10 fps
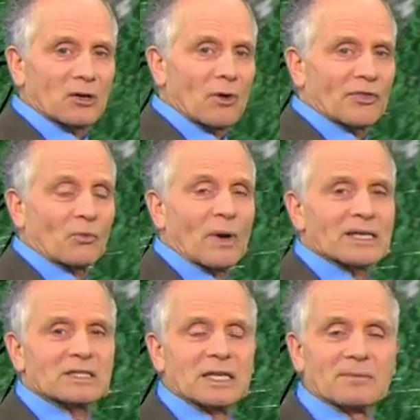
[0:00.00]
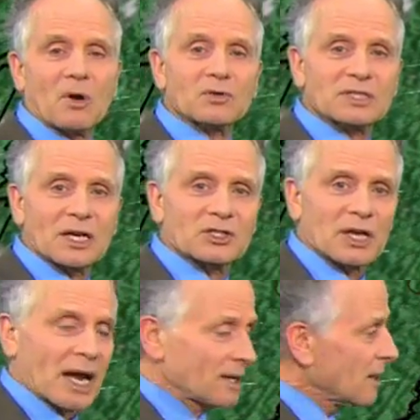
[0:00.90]
north and west, seeing most
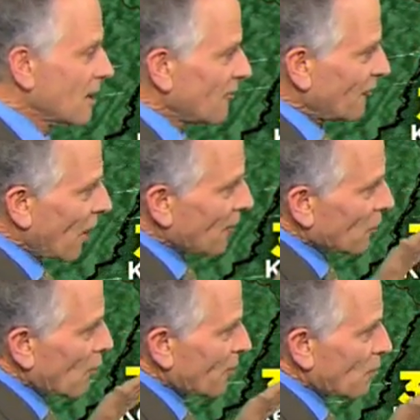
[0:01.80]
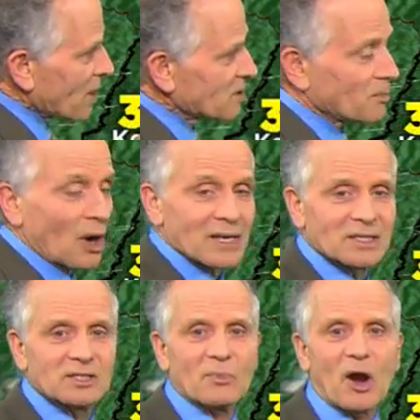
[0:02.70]
sunshine farther north and west of
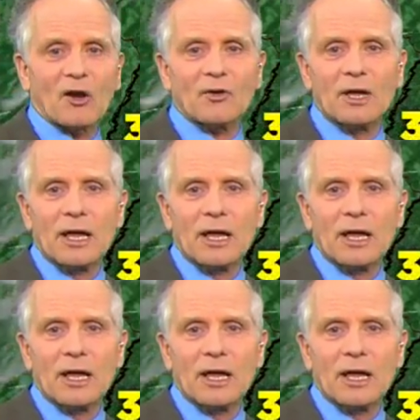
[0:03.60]
Boston tomorrow,